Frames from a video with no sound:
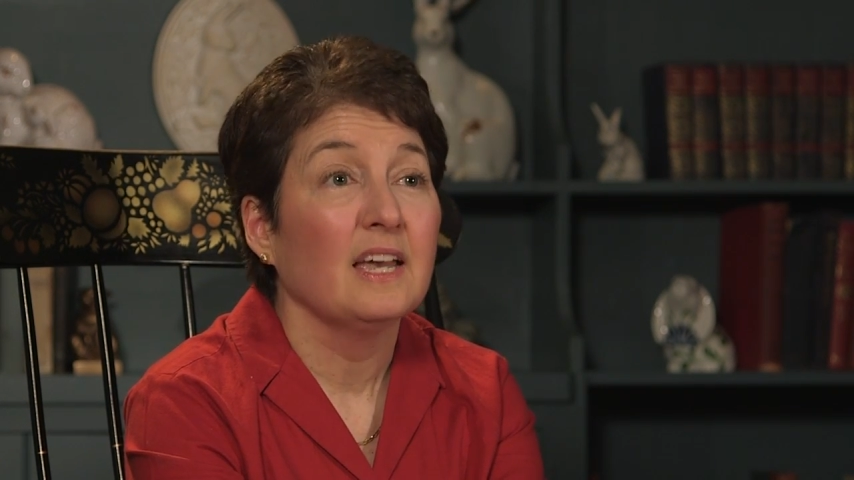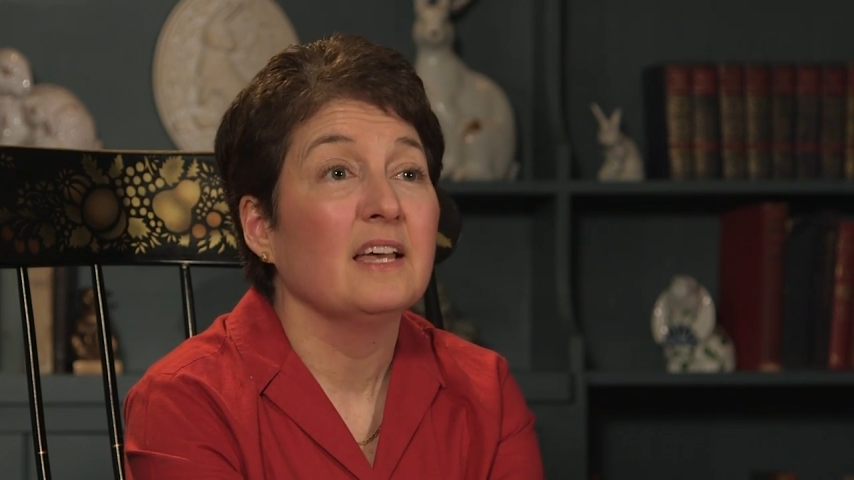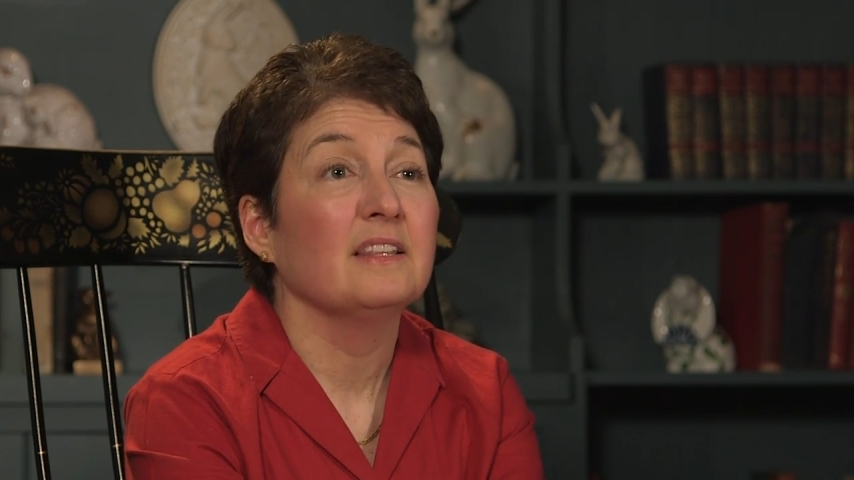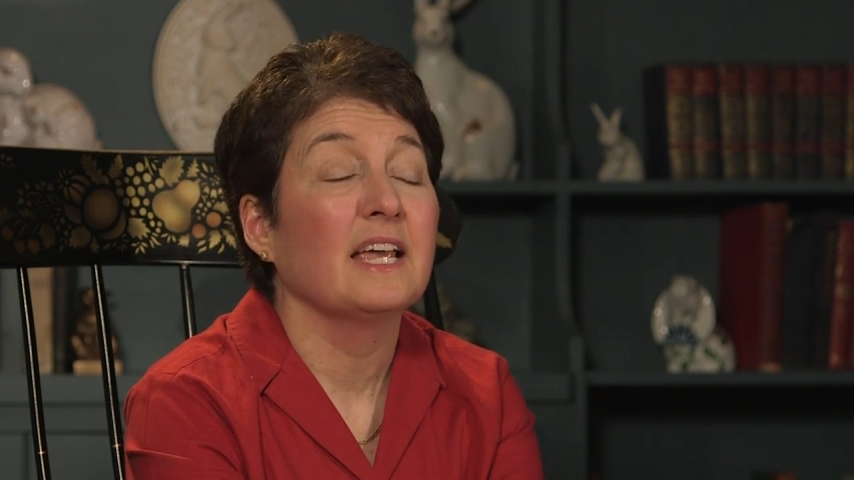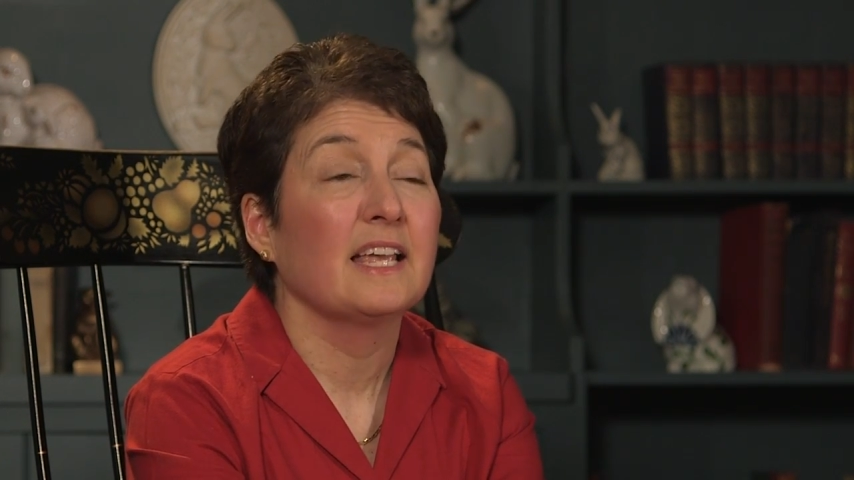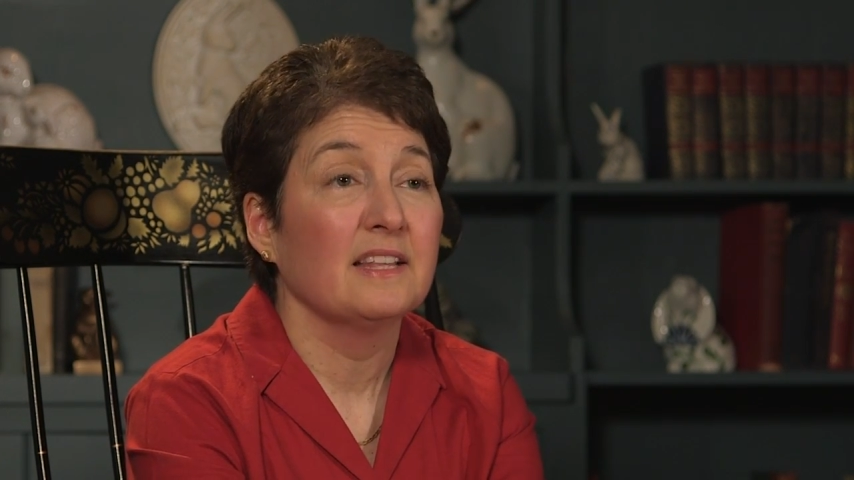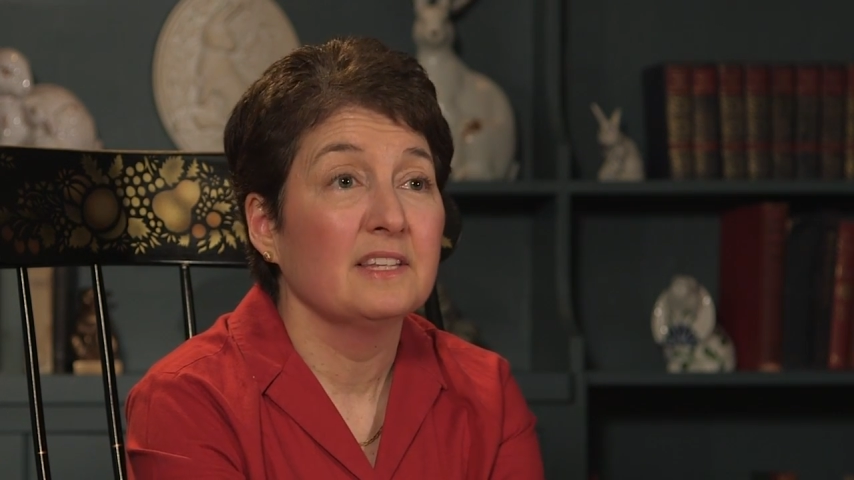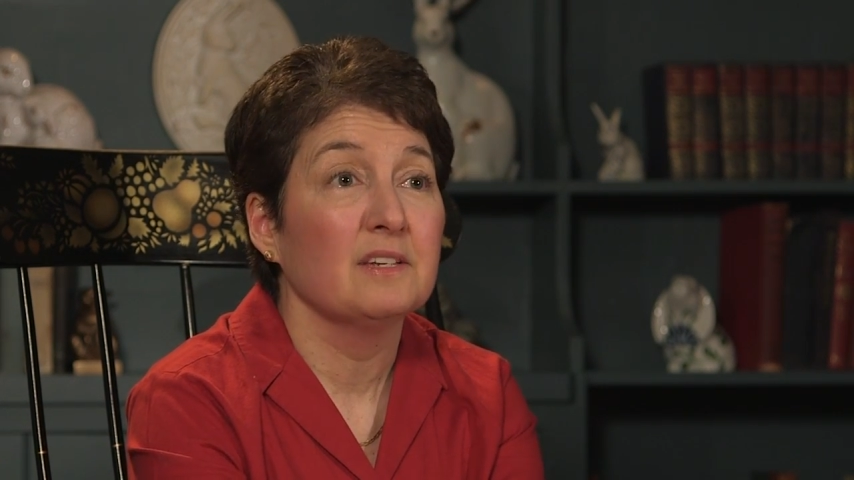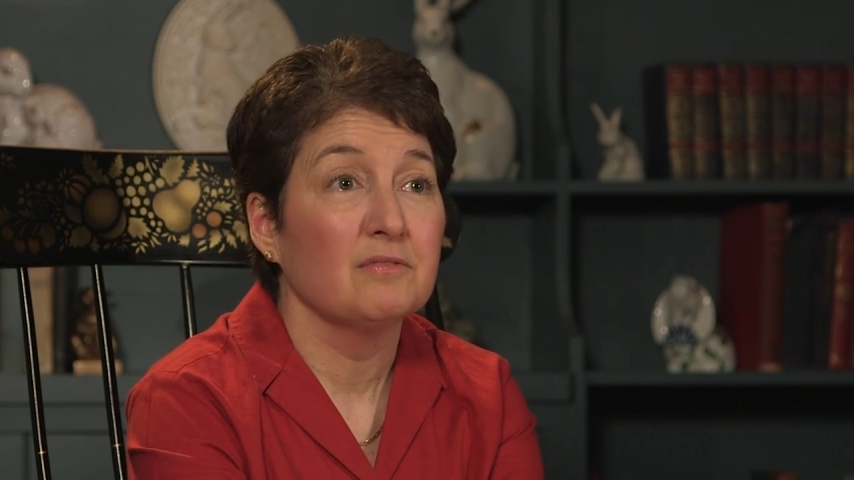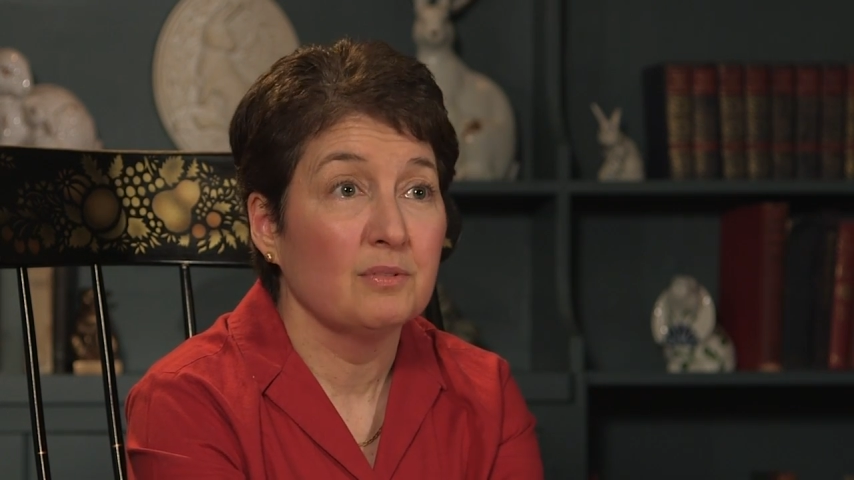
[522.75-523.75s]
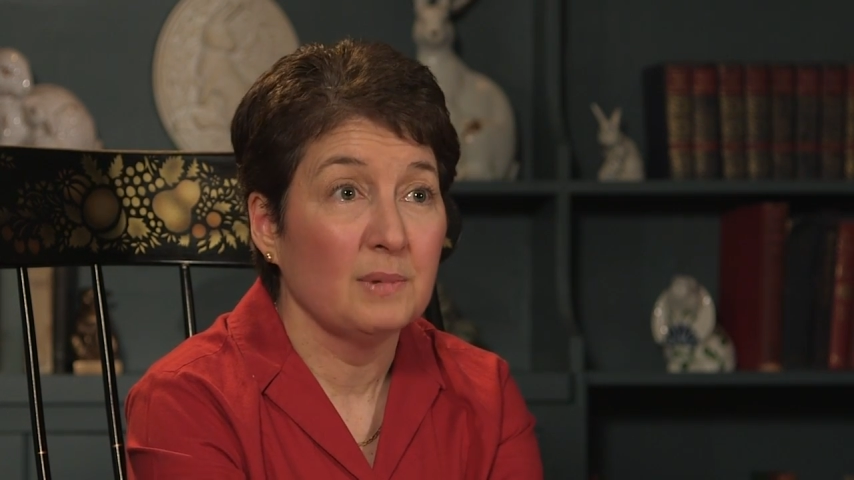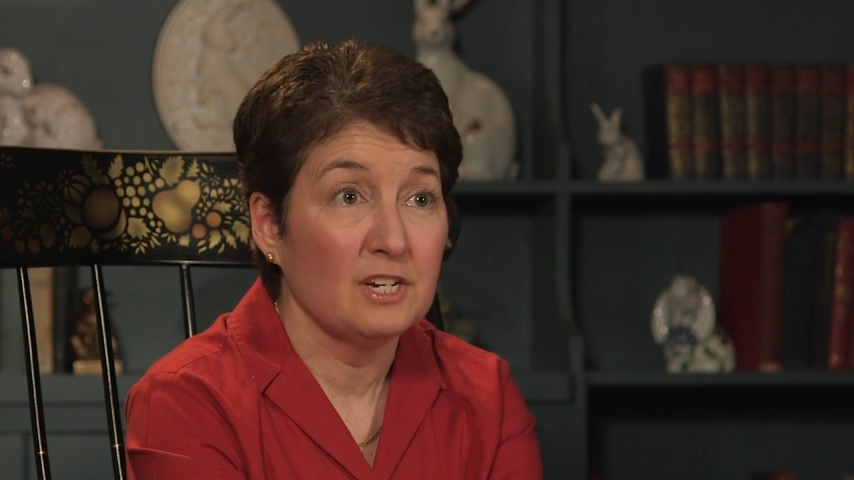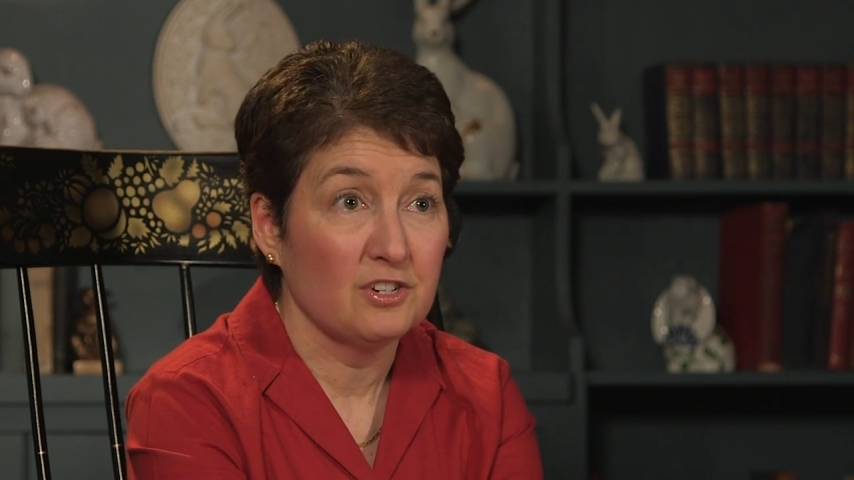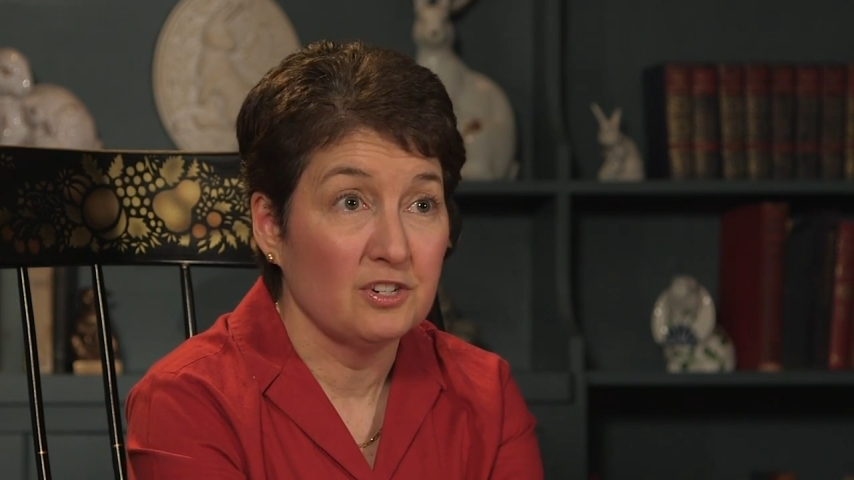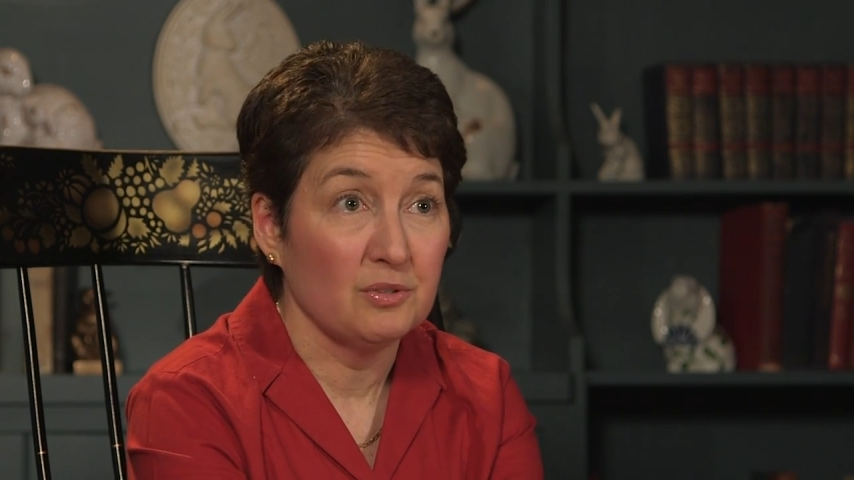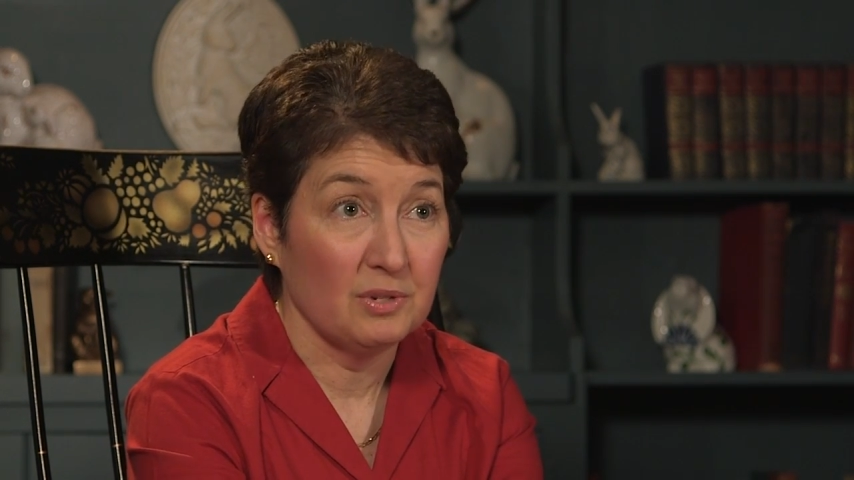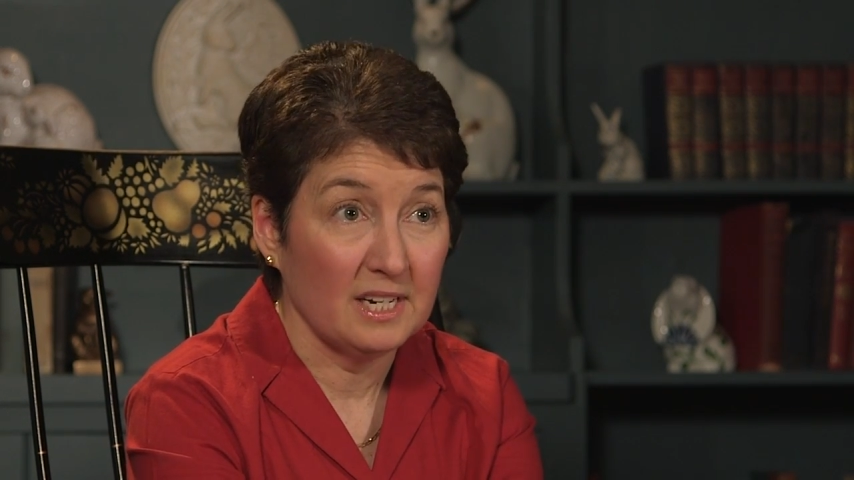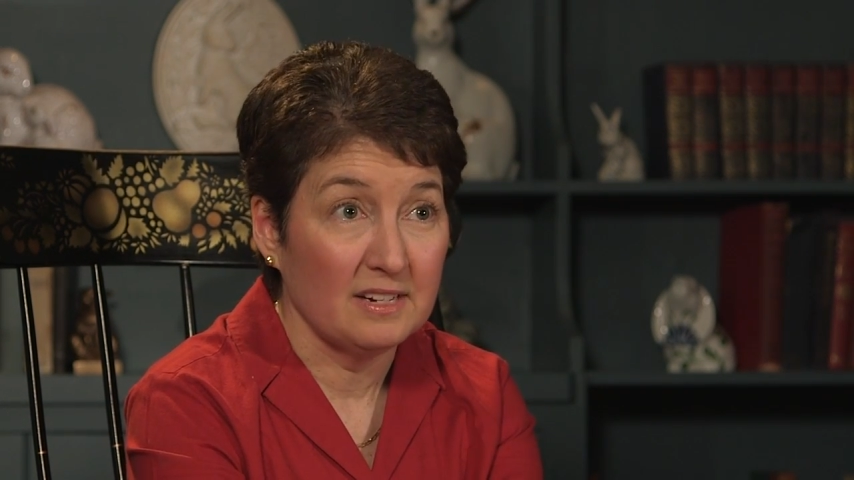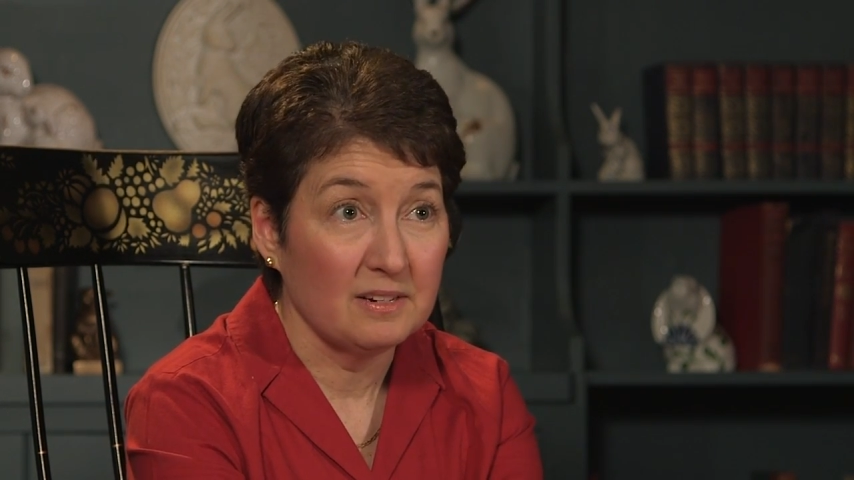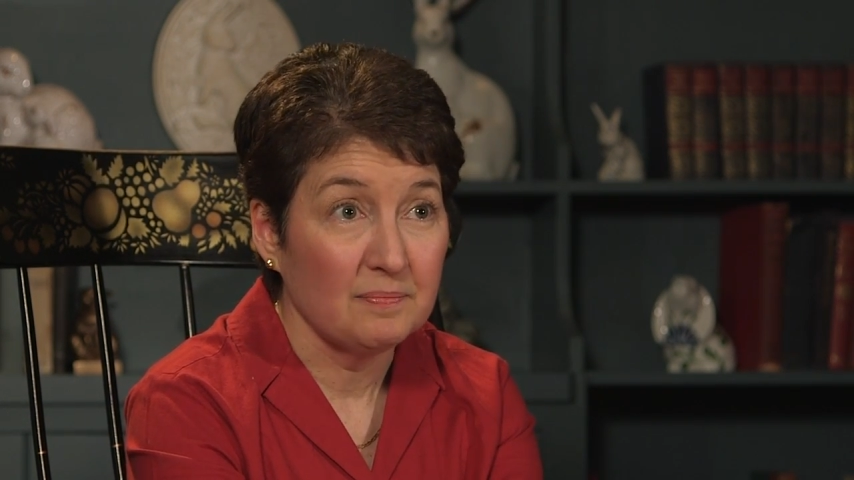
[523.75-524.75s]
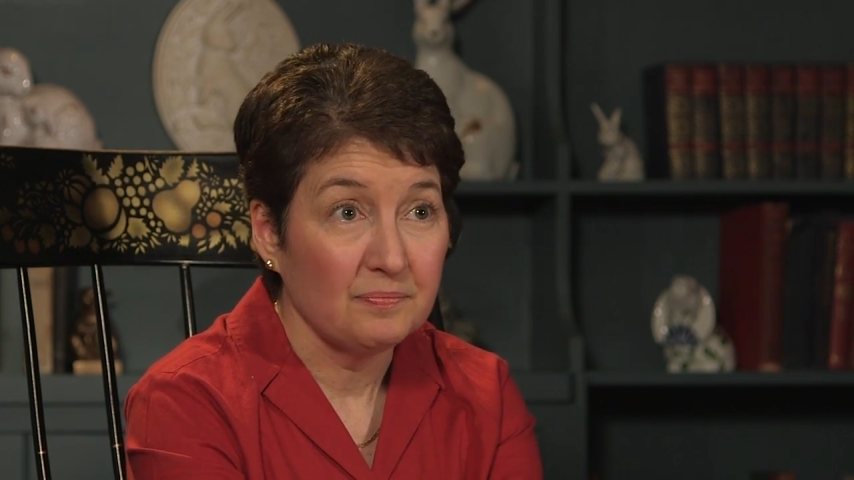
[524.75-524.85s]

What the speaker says: and then get the information you need.